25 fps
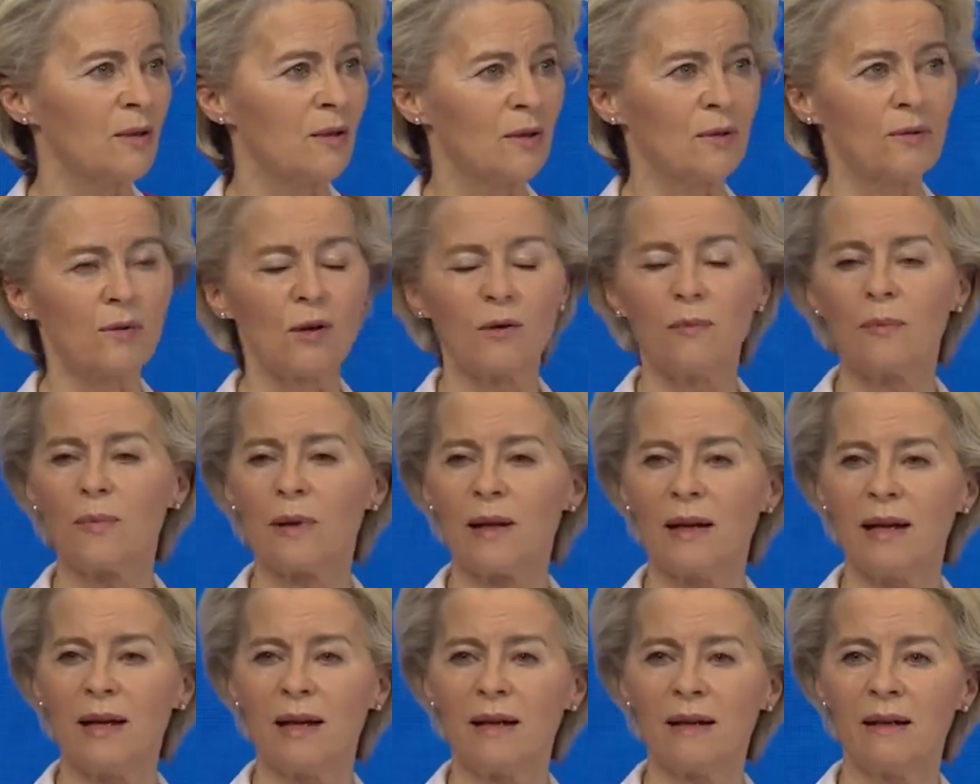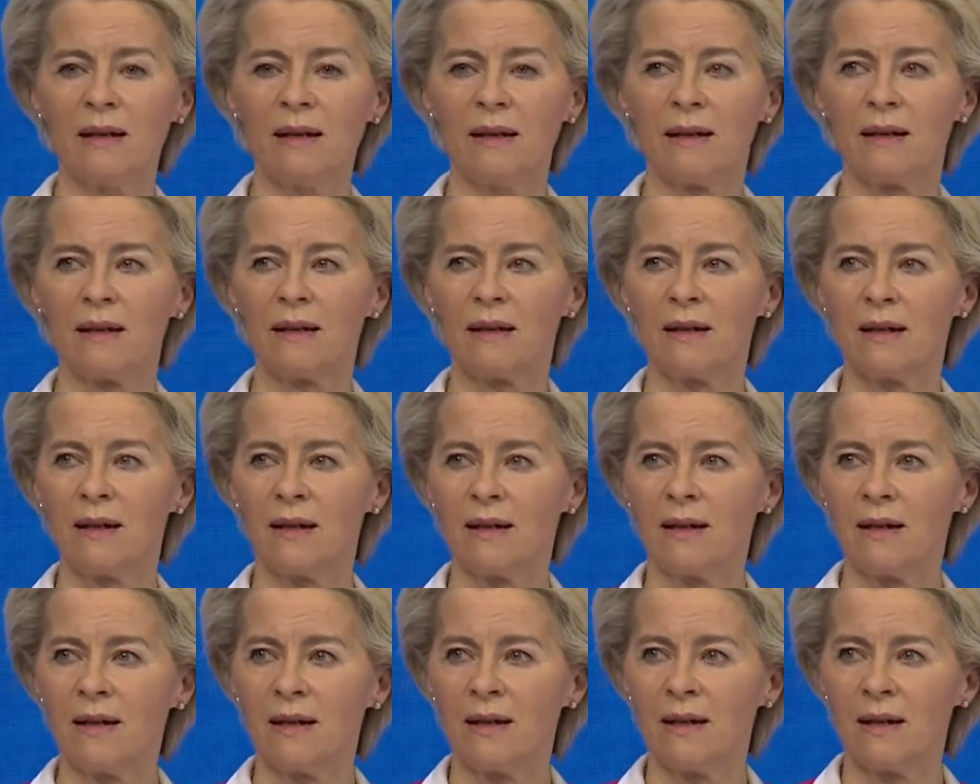euro plan
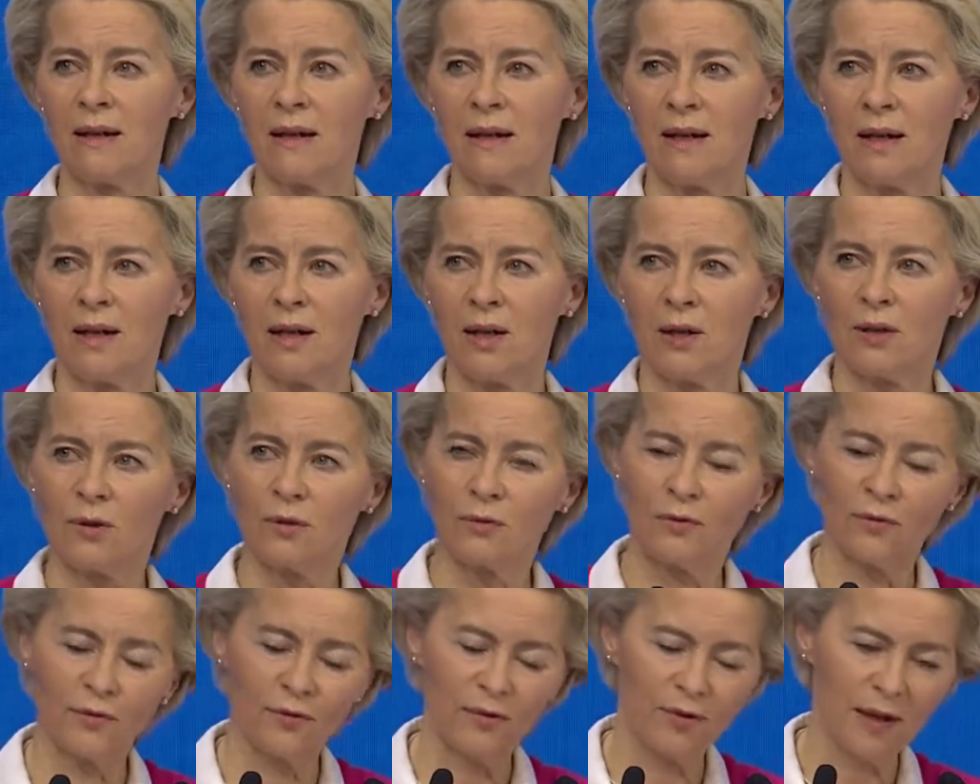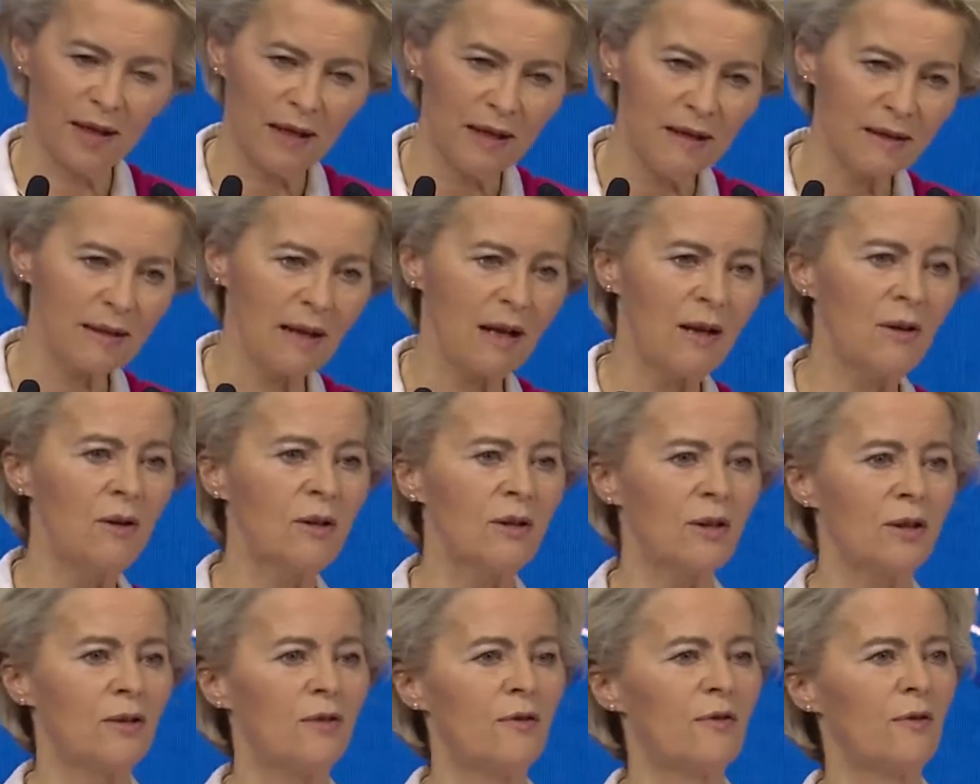to phase
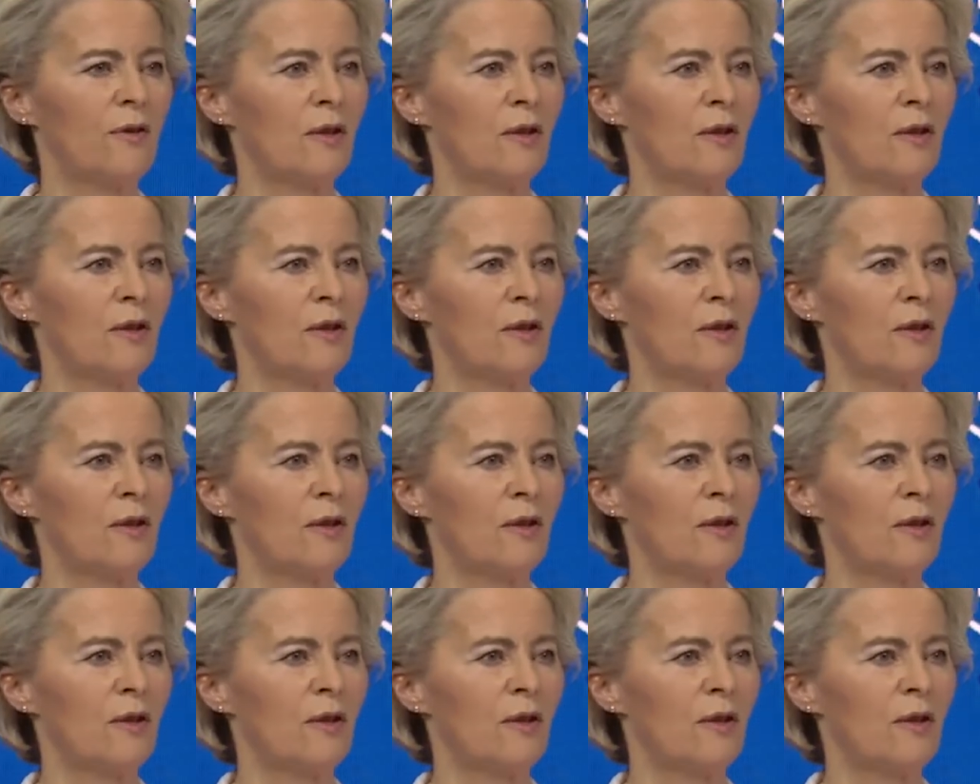out of